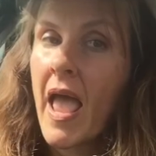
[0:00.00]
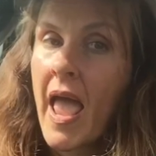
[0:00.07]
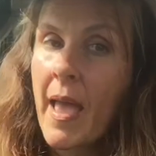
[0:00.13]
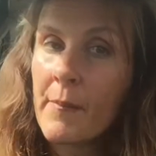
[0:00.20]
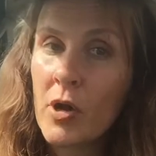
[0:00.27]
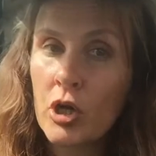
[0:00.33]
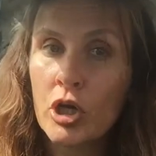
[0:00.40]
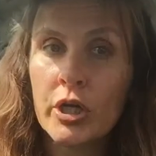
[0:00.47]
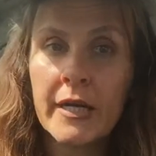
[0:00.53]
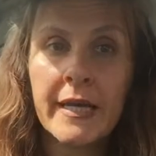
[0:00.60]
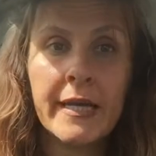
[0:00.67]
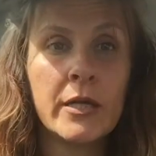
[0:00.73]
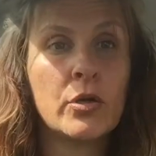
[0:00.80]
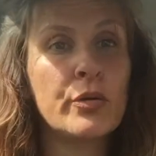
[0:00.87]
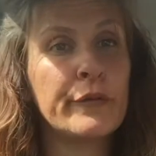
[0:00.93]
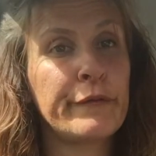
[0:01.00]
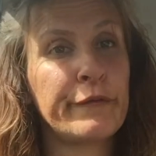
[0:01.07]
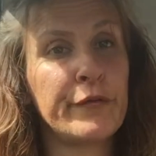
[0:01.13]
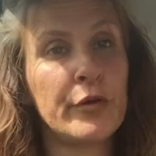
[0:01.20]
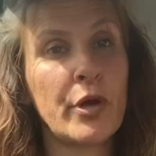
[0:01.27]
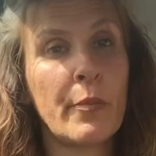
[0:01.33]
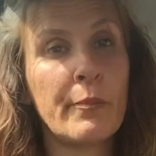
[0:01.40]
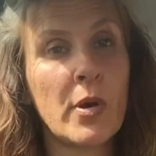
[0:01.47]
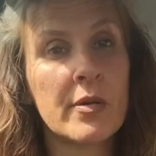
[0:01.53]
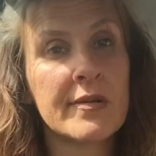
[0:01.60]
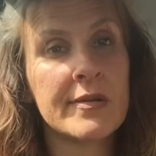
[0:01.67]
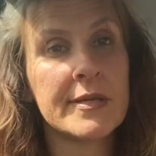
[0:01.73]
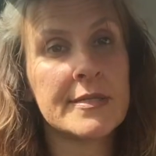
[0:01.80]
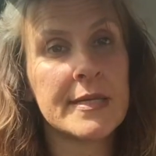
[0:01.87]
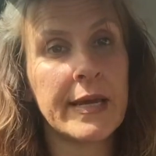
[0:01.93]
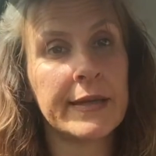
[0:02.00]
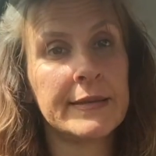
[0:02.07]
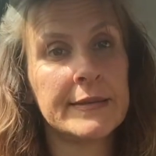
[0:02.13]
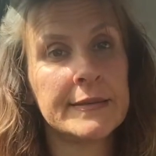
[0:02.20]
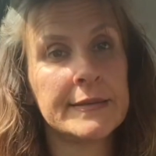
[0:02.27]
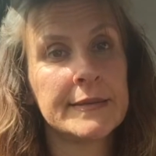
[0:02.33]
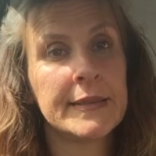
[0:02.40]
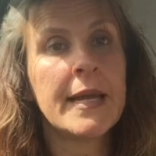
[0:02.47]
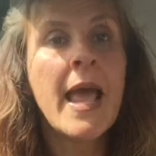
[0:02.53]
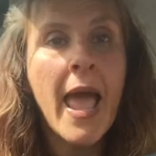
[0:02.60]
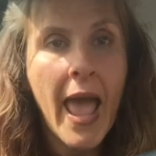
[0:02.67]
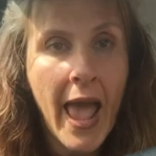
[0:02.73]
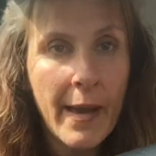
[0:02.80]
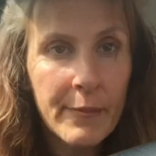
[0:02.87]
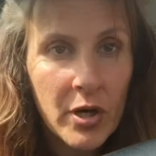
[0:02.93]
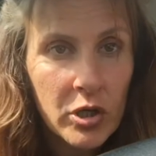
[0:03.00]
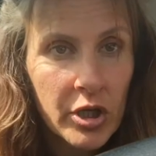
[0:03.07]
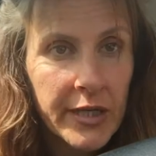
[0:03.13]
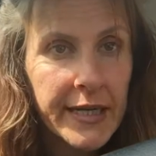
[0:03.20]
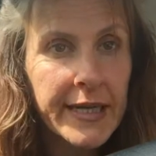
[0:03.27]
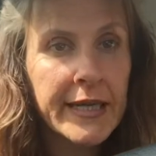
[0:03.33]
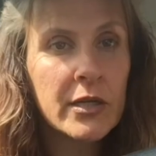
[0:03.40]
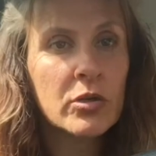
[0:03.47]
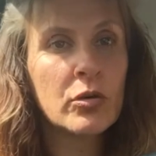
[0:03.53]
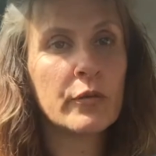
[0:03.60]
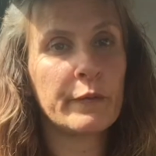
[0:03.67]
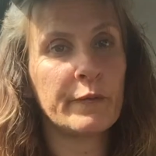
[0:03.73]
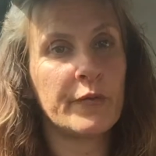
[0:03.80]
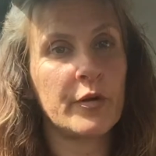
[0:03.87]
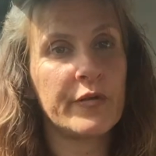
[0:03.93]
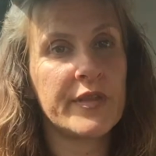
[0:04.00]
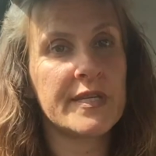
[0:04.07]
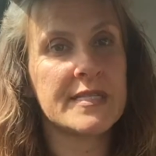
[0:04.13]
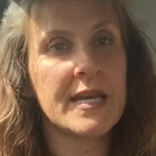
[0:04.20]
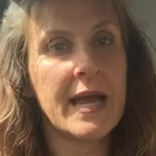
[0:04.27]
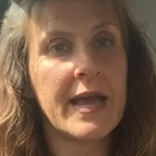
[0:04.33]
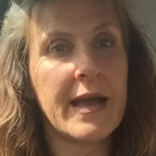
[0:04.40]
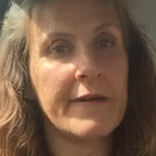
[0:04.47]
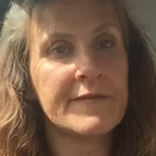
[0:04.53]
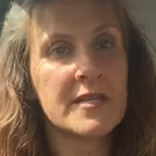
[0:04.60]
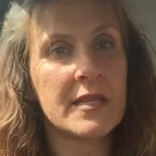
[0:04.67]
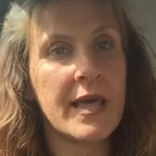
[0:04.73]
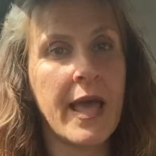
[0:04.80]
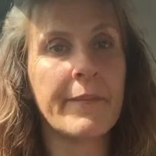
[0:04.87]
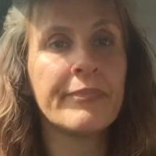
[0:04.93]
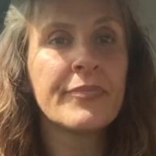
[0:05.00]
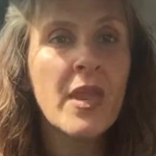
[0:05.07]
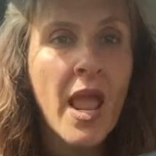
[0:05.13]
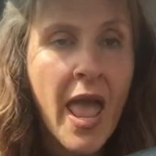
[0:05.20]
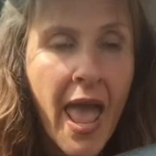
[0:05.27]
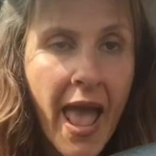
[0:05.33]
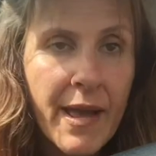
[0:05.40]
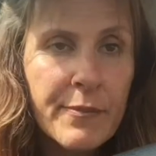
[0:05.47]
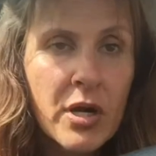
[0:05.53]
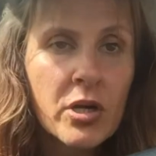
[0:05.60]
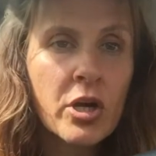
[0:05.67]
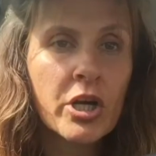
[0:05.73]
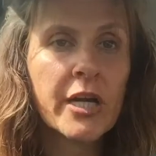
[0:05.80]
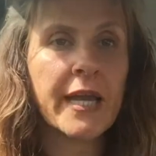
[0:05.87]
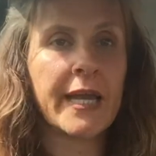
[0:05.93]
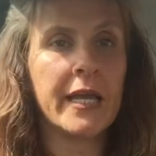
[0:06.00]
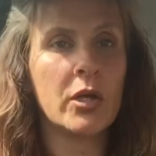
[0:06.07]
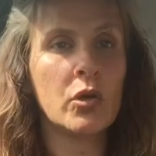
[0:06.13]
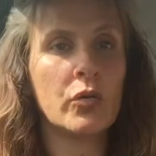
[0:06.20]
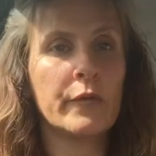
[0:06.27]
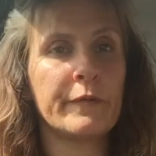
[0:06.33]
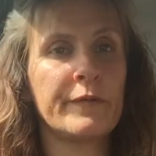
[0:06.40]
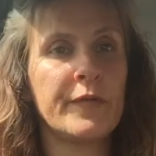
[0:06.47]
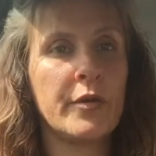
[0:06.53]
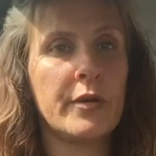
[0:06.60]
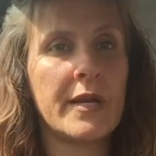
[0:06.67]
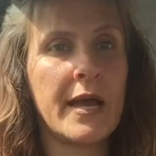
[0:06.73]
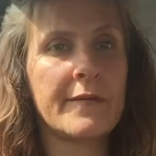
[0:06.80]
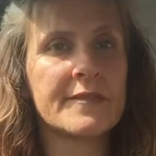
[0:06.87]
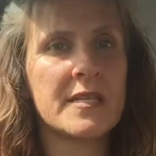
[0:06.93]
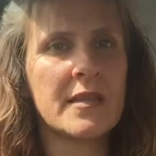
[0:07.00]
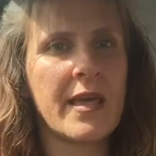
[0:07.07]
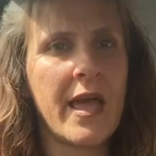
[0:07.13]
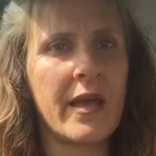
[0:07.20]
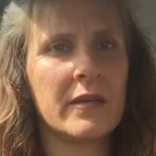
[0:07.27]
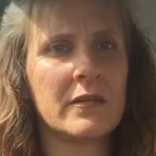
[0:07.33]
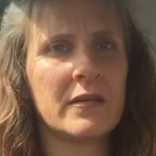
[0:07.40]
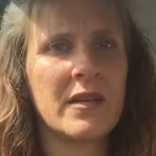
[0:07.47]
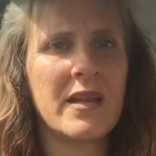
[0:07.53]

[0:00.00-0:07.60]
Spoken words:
am I going to eat cooked food on Boxing Day? Am I going to eat cooked food the day after that? Am I going to eat cooked food after that?